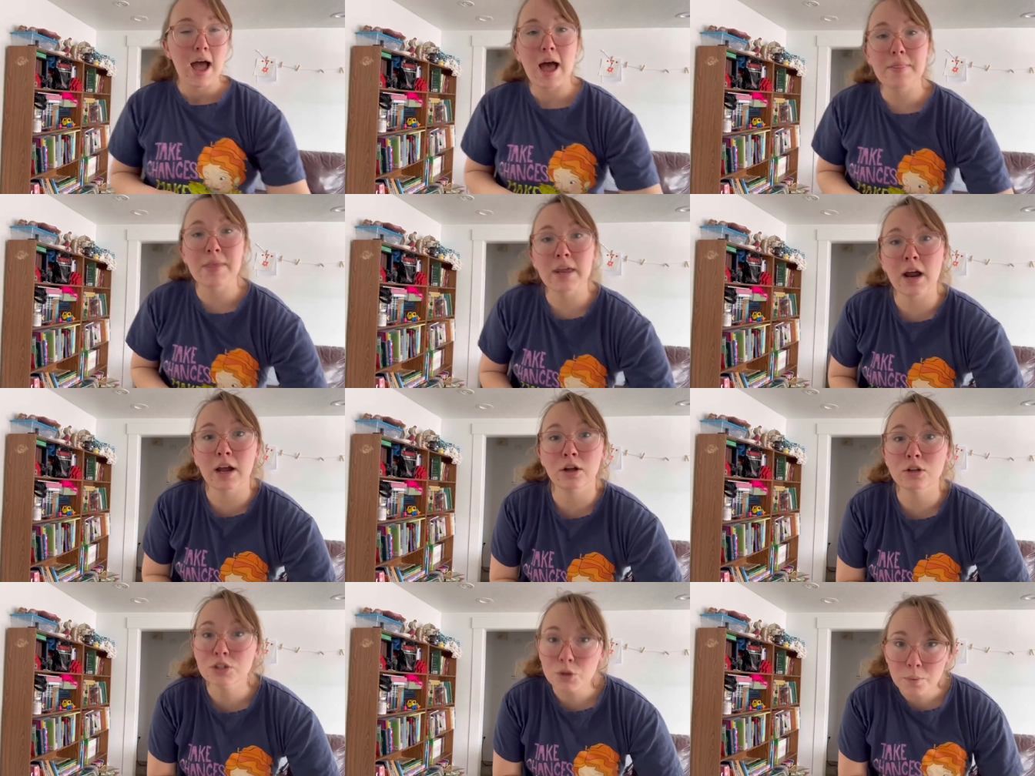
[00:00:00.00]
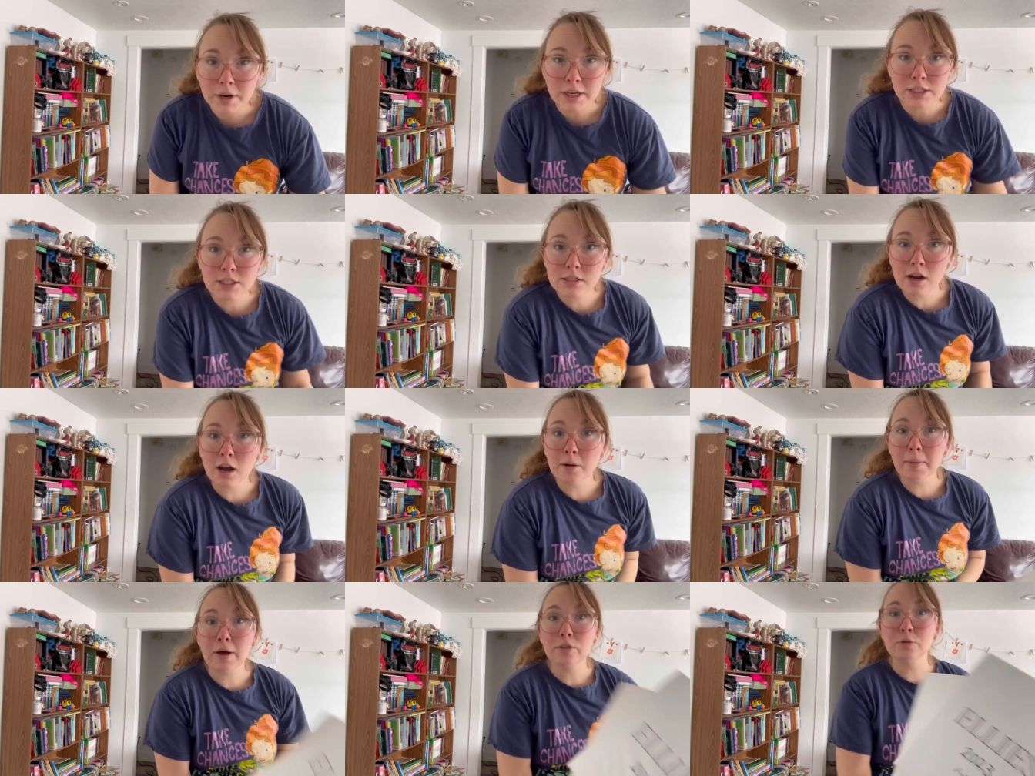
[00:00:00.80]
And then I also wanted to talk
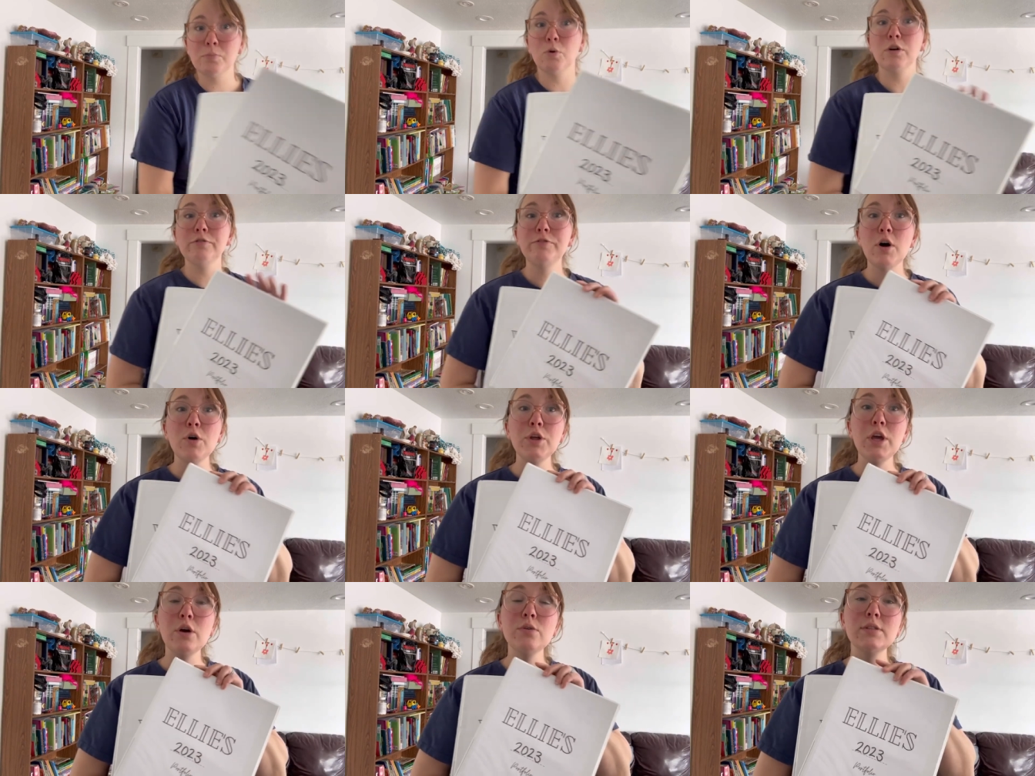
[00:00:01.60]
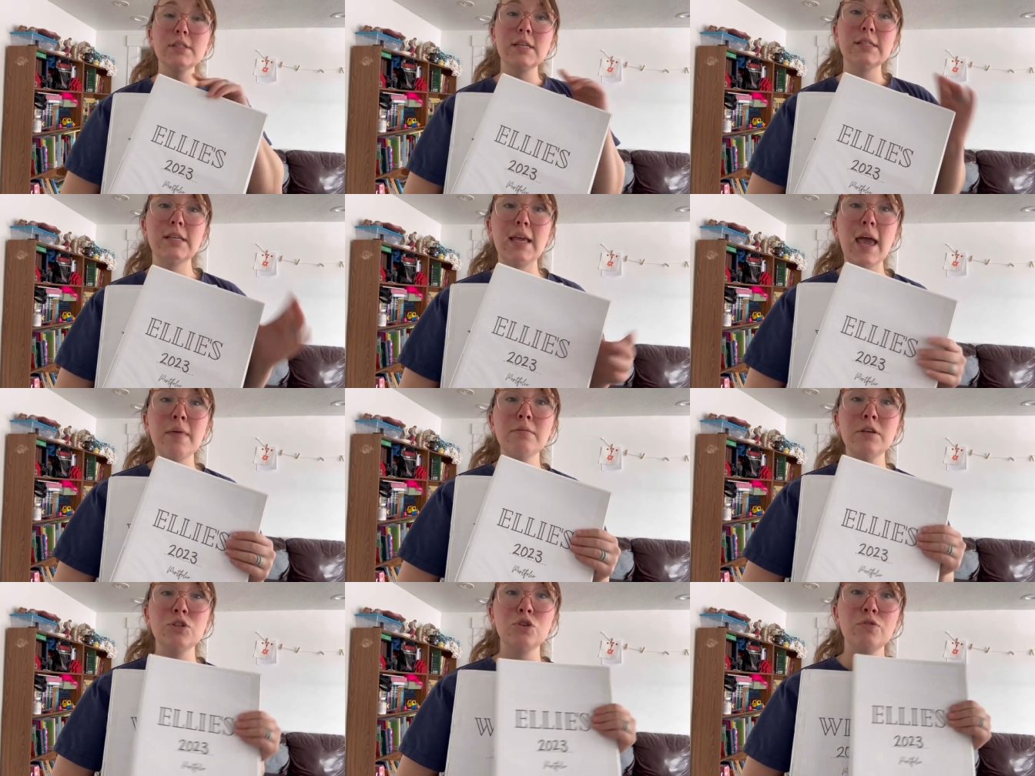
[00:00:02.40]
about the portfolios because
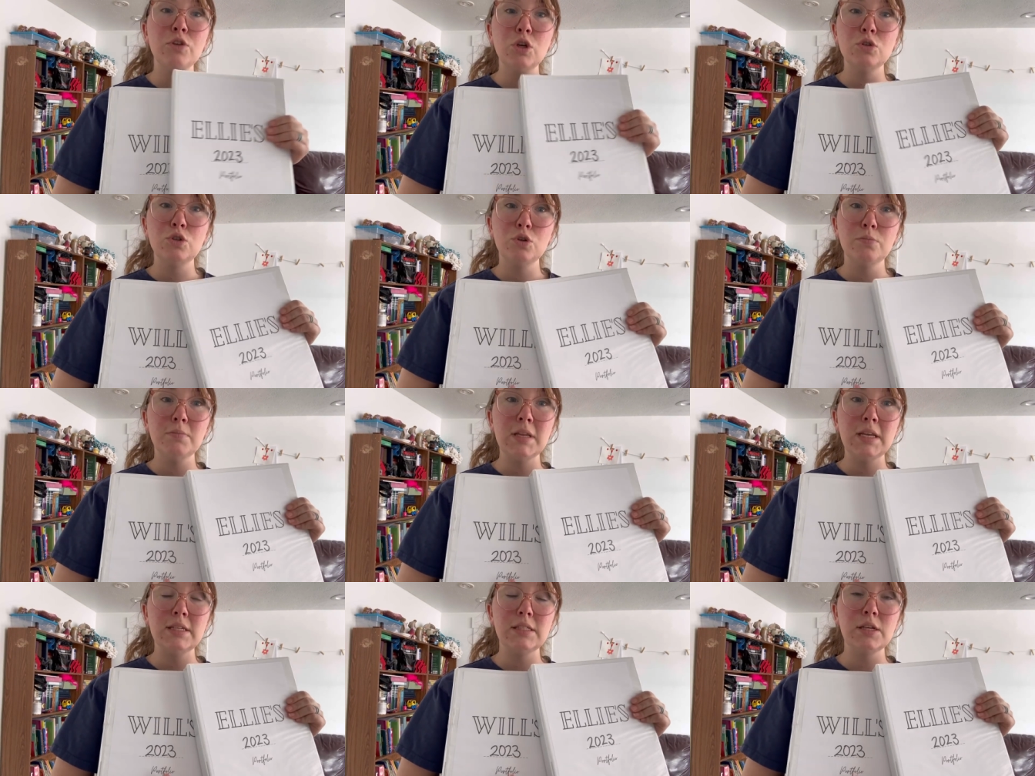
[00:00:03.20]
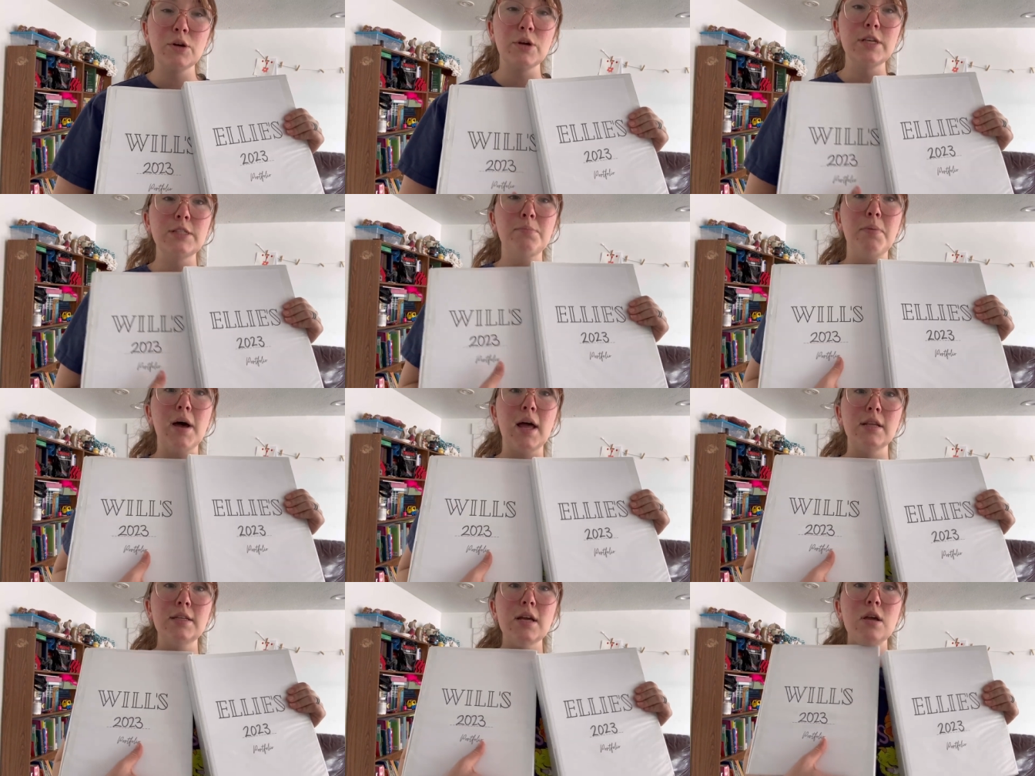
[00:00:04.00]
again, these are in the YouTube mini series,
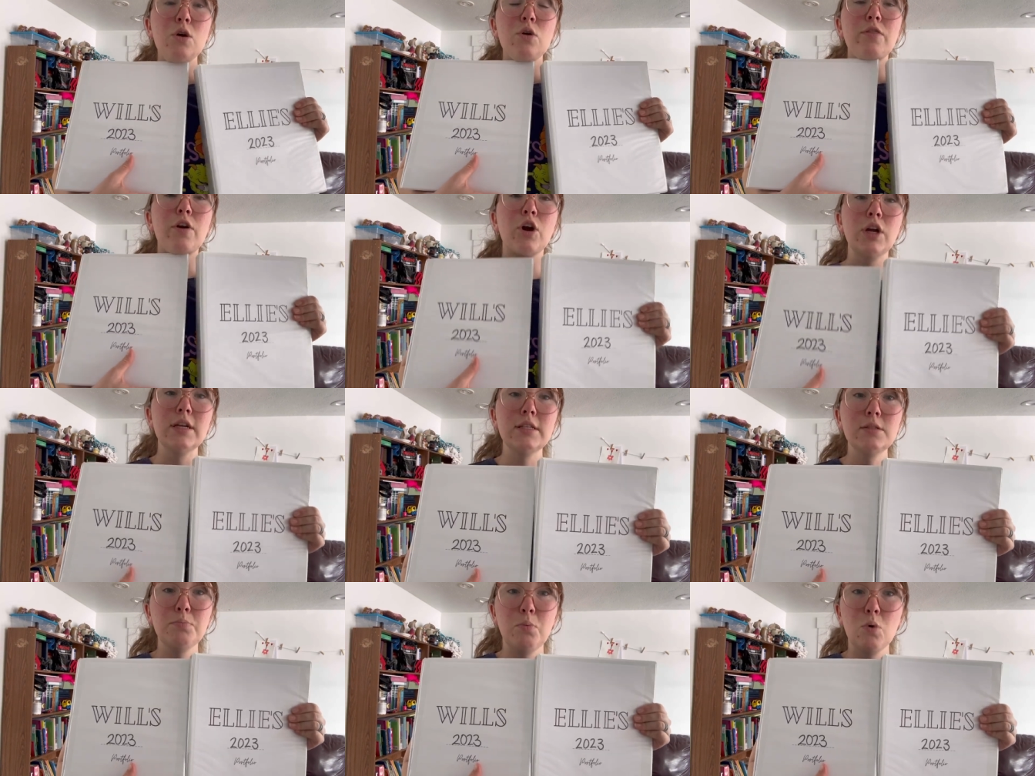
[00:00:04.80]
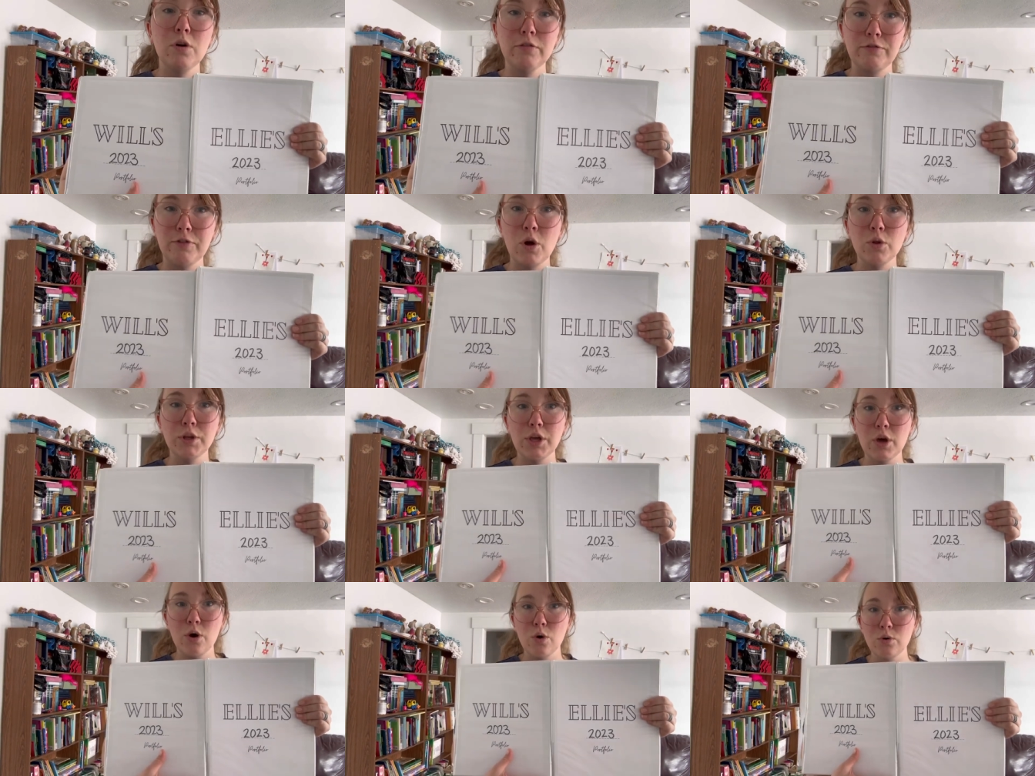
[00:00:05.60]
but there is a
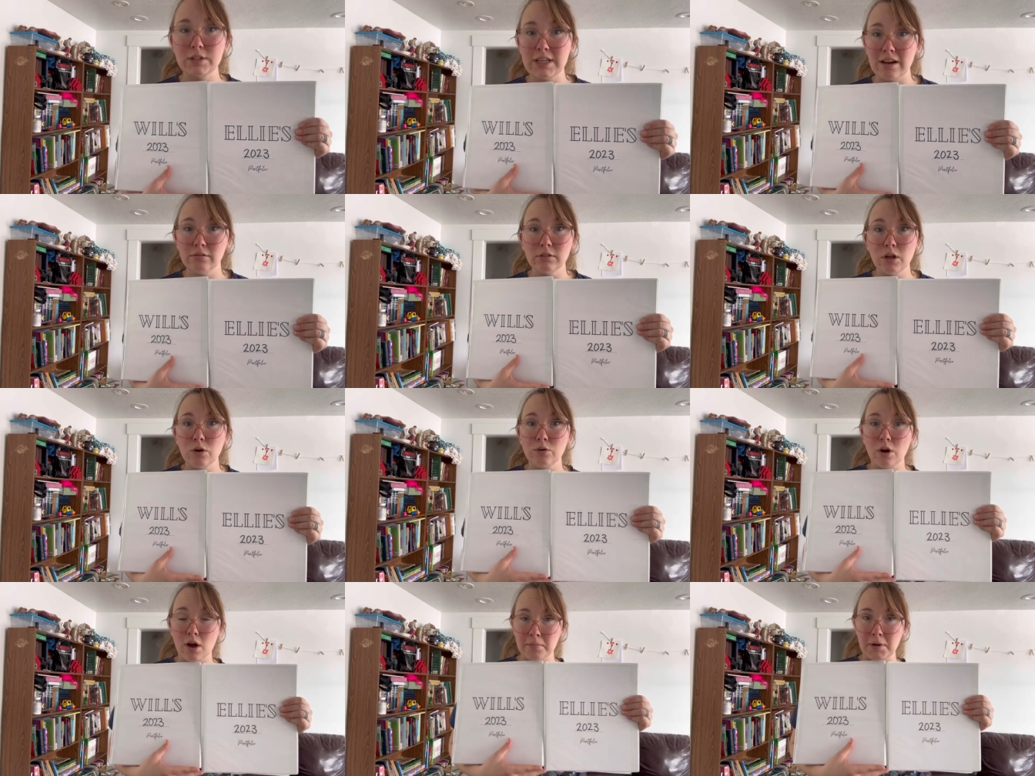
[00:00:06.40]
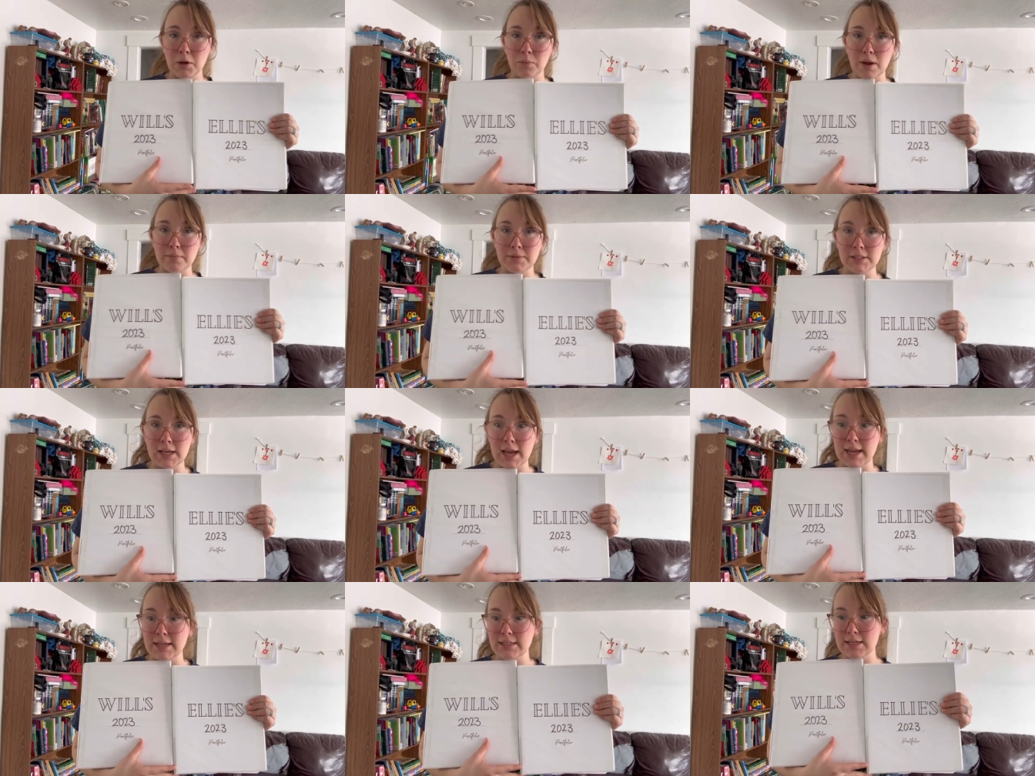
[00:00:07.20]
portfolio download on my
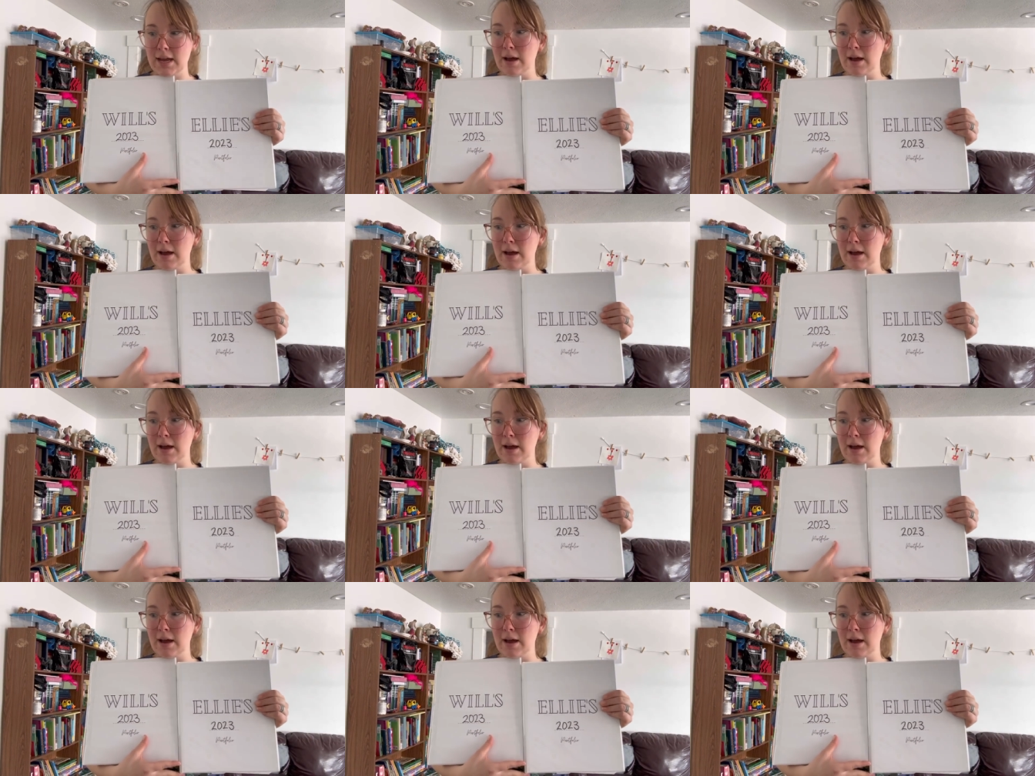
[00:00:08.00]
website.